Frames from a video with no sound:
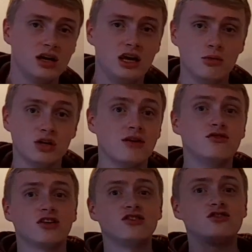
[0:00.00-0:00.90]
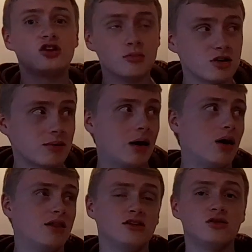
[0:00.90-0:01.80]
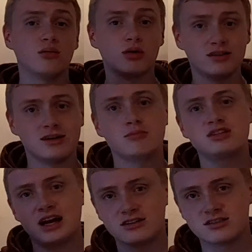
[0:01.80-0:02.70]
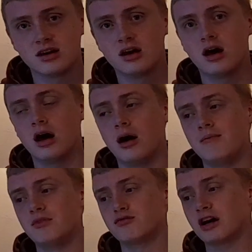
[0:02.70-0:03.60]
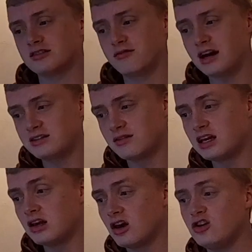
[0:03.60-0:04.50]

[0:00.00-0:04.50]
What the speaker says: it would give judges too much power and the Human Rights Act protects rights effectively.